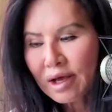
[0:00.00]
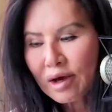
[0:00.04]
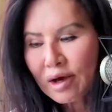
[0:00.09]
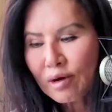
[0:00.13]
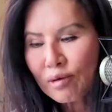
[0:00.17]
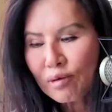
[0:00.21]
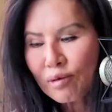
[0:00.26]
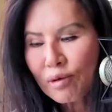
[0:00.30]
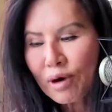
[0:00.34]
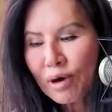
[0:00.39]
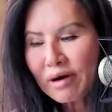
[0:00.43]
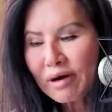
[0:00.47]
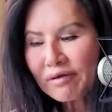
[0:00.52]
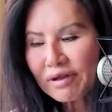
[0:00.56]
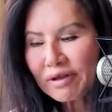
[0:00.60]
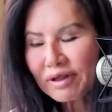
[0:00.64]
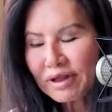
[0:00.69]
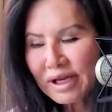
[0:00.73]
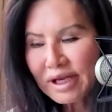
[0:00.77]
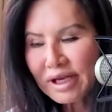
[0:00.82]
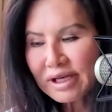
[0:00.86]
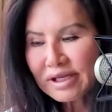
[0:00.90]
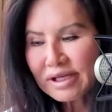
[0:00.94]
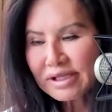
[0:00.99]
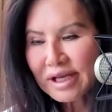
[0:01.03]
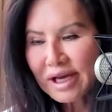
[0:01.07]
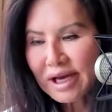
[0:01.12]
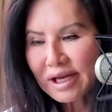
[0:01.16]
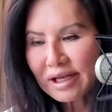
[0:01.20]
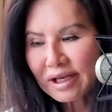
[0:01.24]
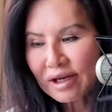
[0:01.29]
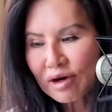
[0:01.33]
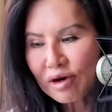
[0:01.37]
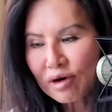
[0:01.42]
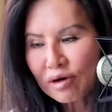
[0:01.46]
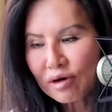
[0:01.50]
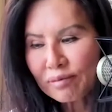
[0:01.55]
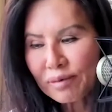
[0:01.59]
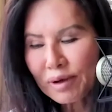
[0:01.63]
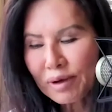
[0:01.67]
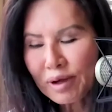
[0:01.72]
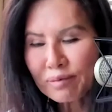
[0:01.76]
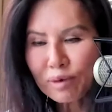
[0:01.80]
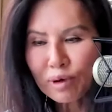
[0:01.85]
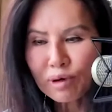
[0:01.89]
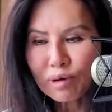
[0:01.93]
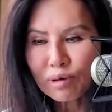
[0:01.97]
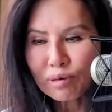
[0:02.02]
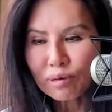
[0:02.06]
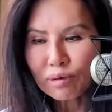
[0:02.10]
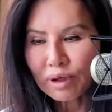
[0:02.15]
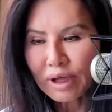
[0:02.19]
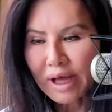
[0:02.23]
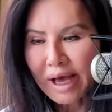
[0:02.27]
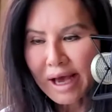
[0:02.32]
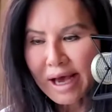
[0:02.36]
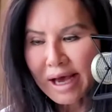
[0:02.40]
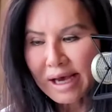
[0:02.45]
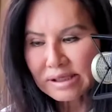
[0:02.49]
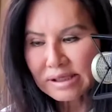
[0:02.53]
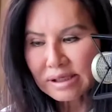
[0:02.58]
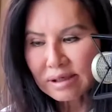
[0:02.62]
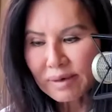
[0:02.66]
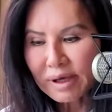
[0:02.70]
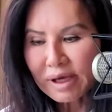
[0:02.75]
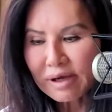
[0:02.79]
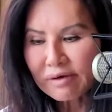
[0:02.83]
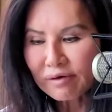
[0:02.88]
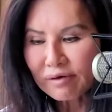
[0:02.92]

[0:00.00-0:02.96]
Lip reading: one of the things that people will ask me,